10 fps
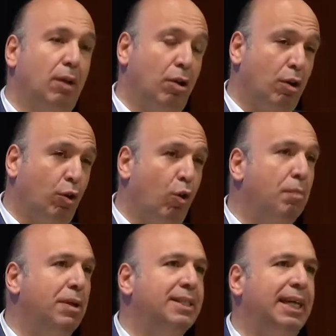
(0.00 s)
on a
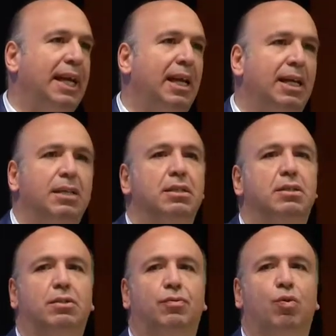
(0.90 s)
global scale
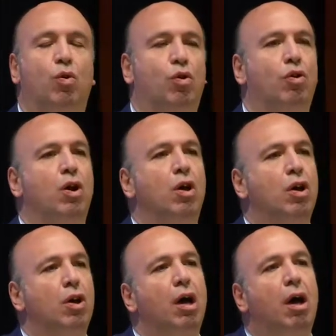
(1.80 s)
is
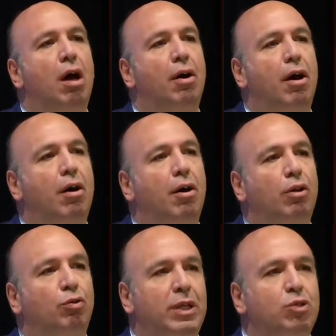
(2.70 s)

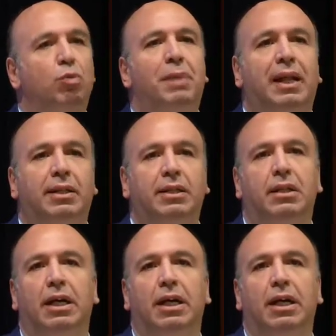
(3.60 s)
to build